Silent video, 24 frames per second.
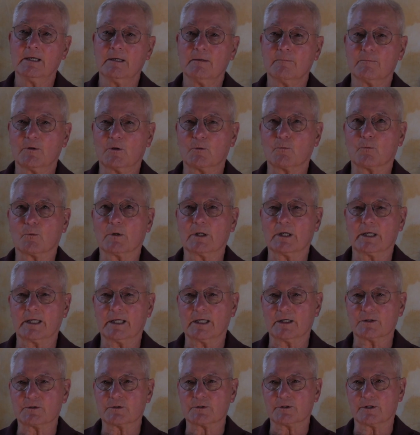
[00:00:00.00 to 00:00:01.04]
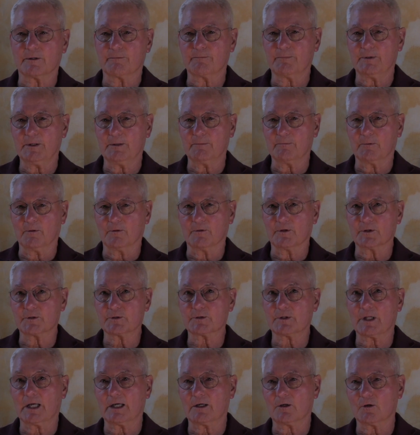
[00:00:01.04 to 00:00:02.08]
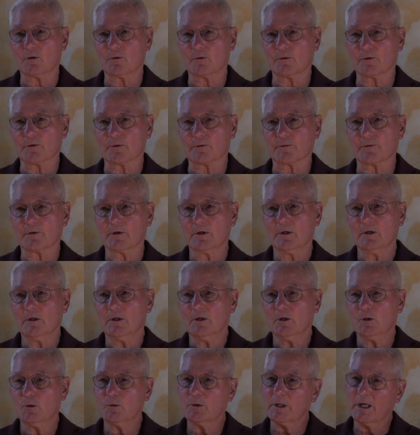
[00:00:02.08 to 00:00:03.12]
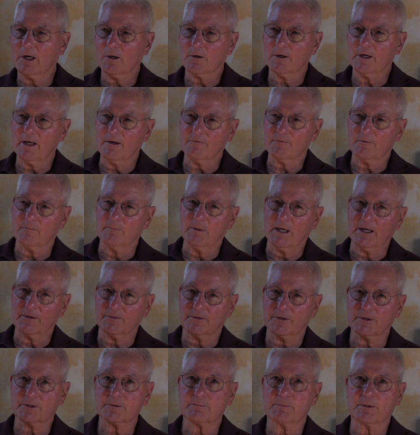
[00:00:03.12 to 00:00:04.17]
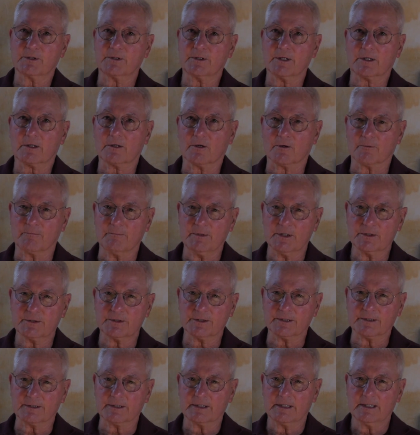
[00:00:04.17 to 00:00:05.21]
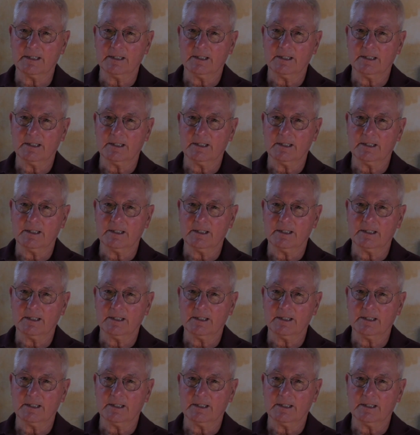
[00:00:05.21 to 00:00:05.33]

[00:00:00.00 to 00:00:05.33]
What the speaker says: But really, it's the people, the stakeholders who care enough about this particular mission